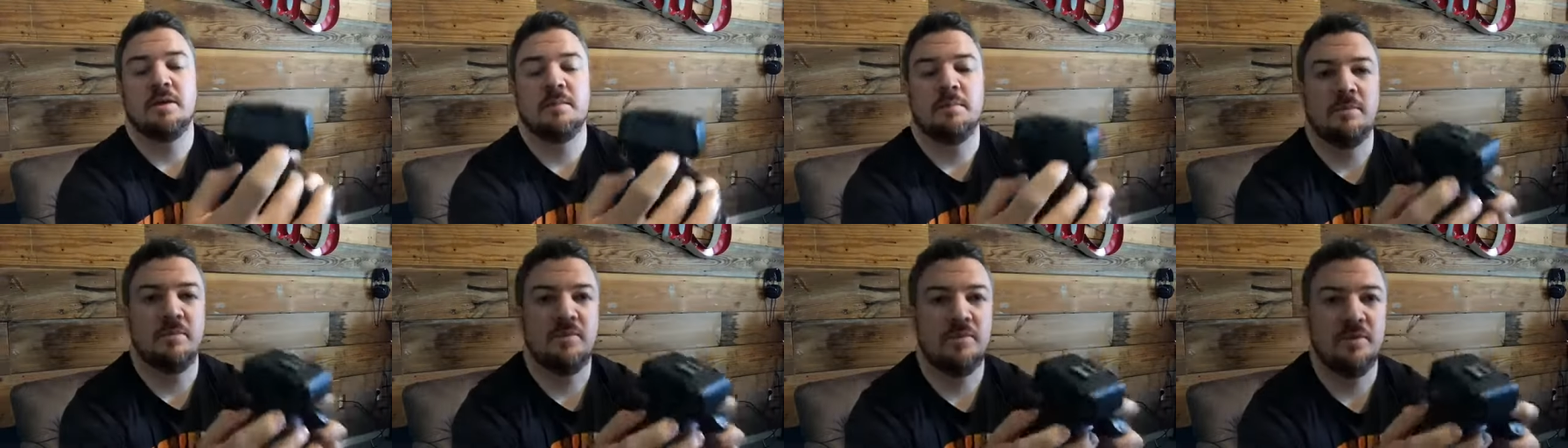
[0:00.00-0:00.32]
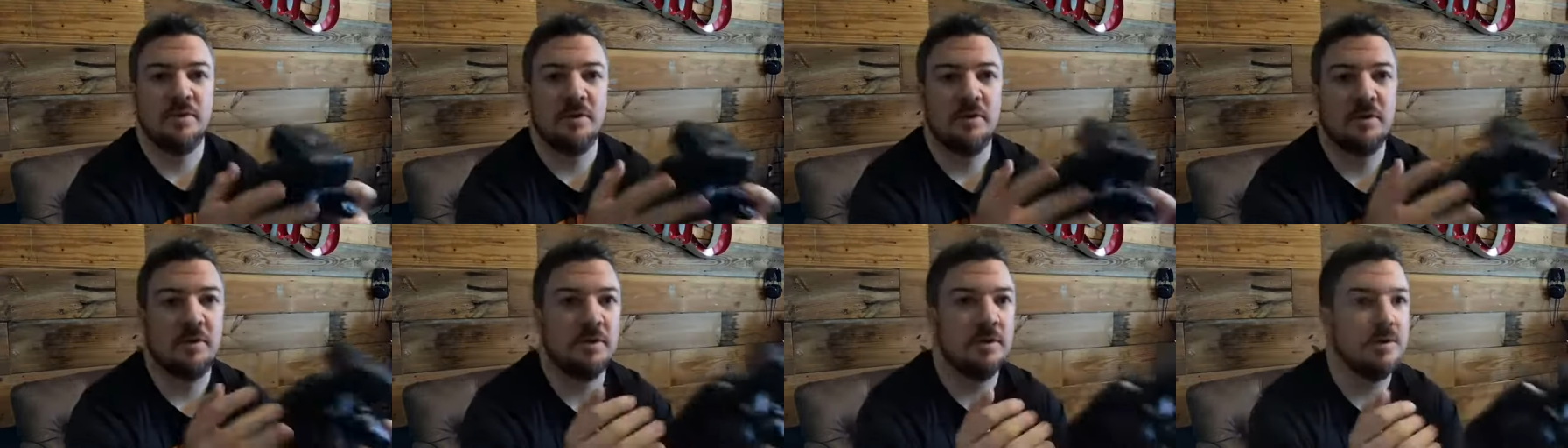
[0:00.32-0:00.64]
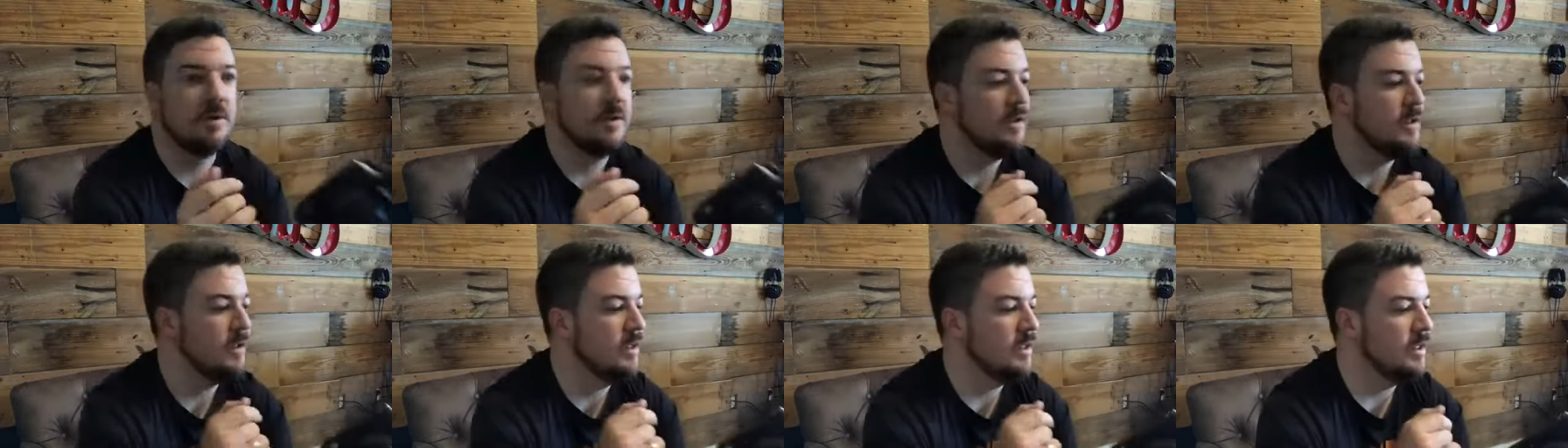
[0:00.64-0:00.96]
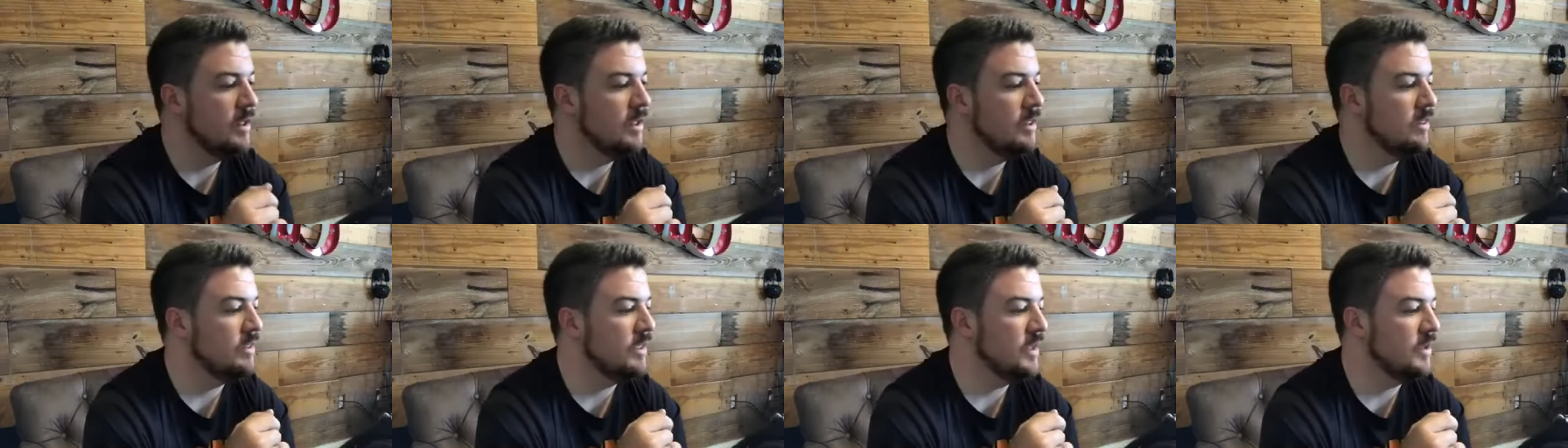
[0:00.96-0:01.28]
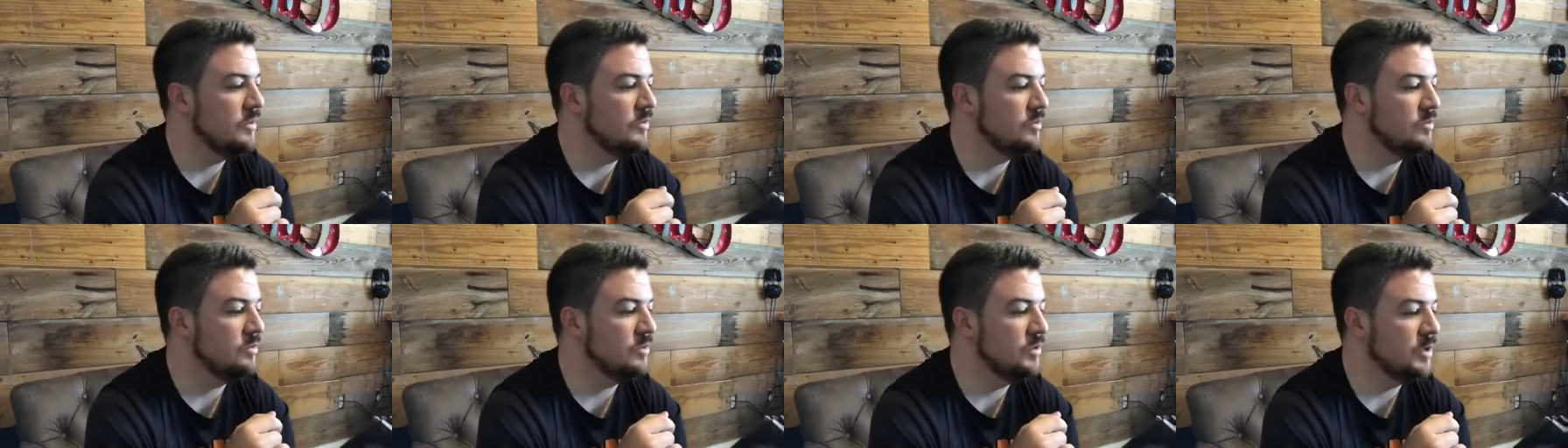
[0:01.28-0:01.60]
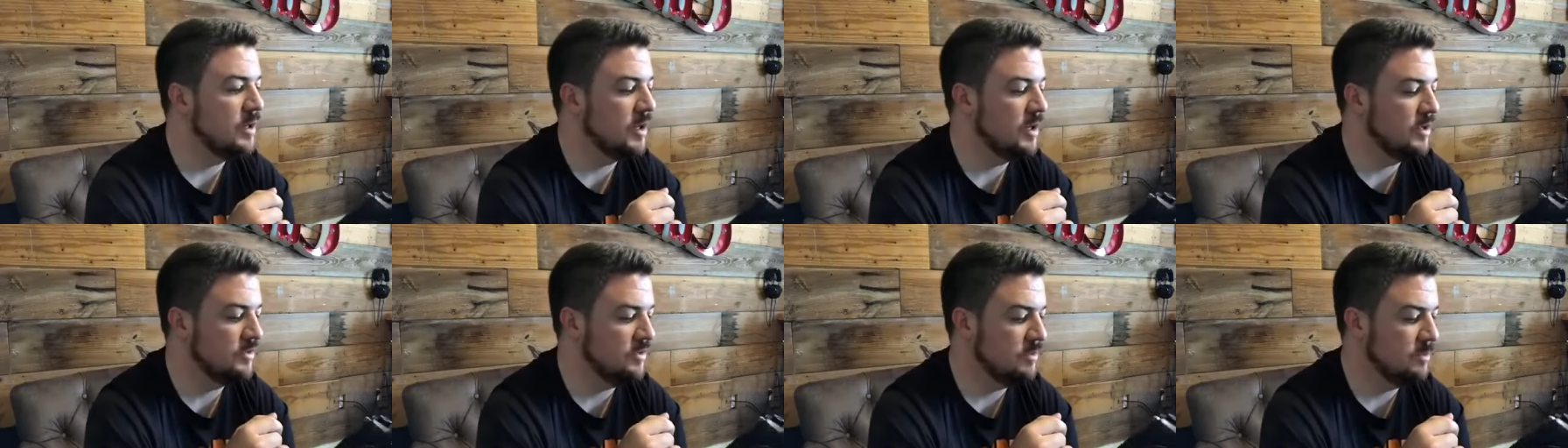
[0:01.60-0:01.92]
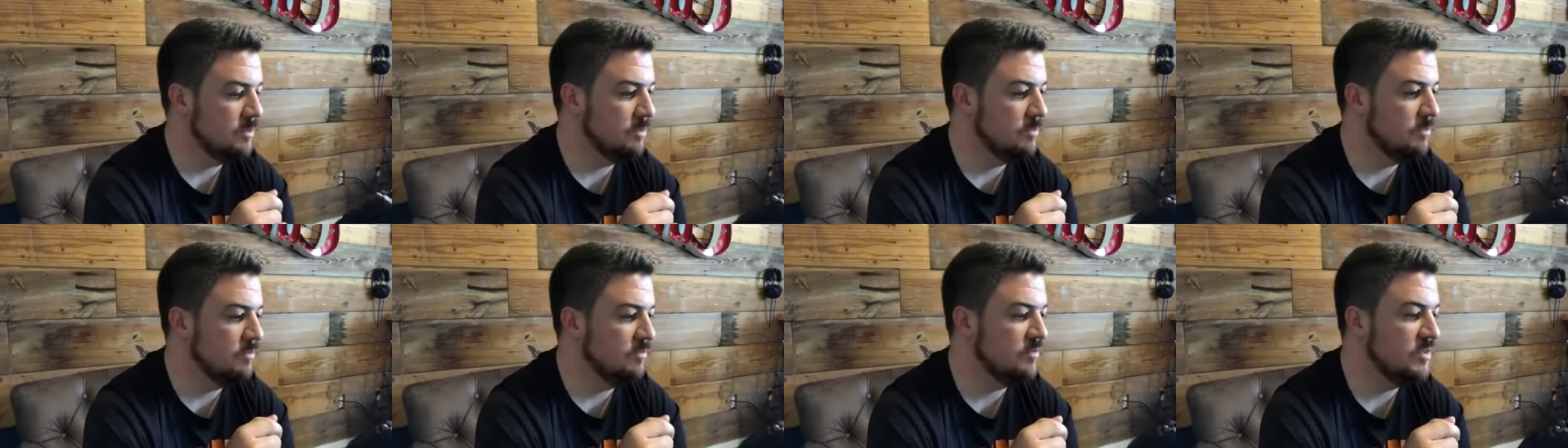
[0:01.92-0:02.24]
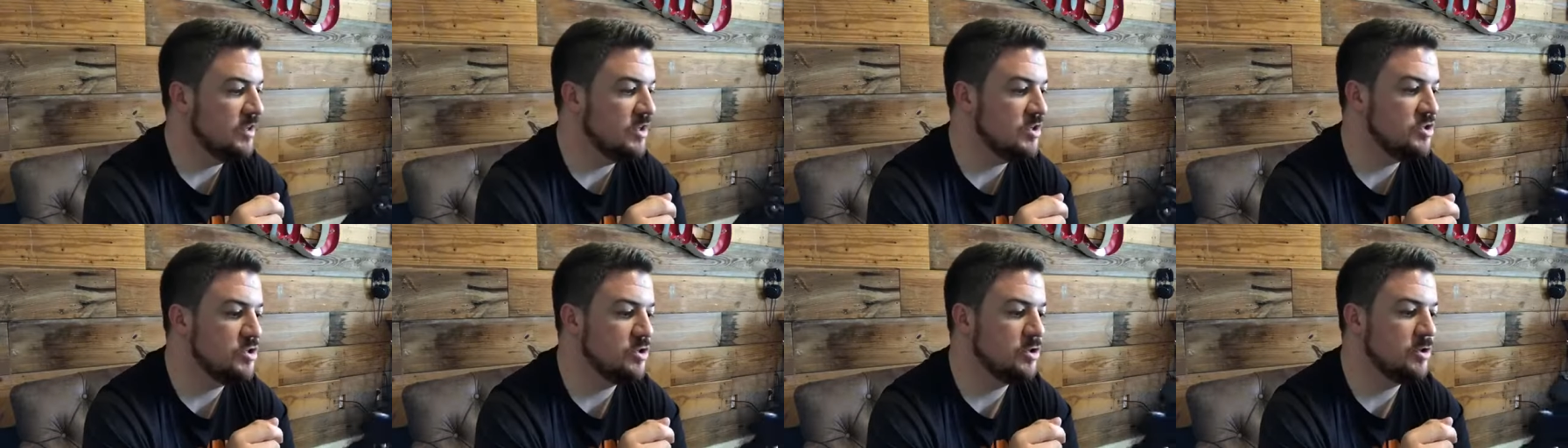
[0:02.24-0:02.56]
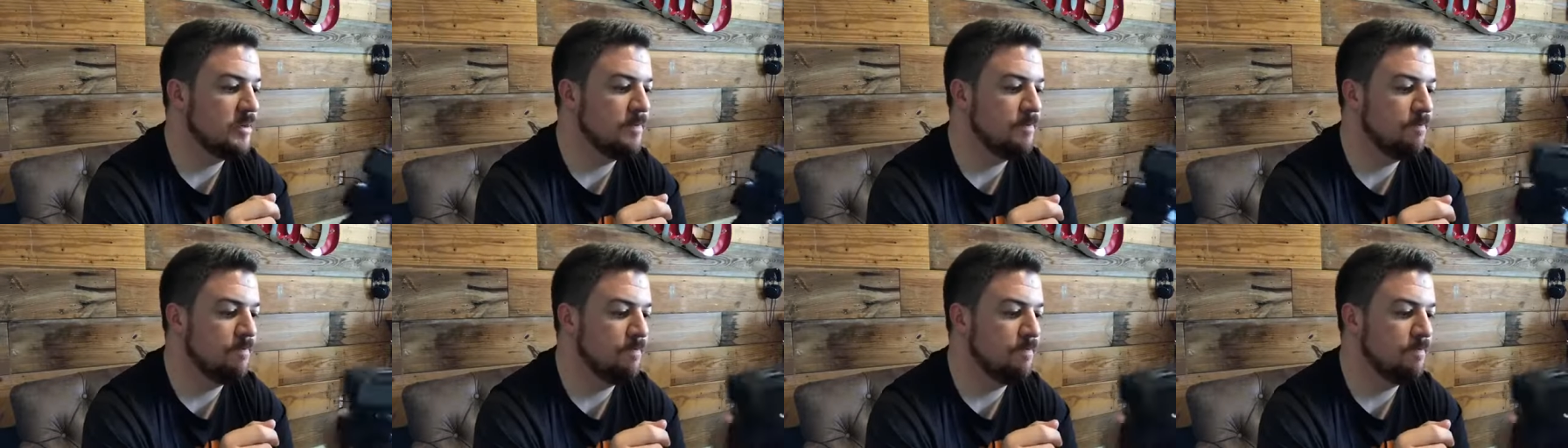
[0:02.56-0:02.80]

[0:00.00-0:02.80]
So that's a really awesome feature.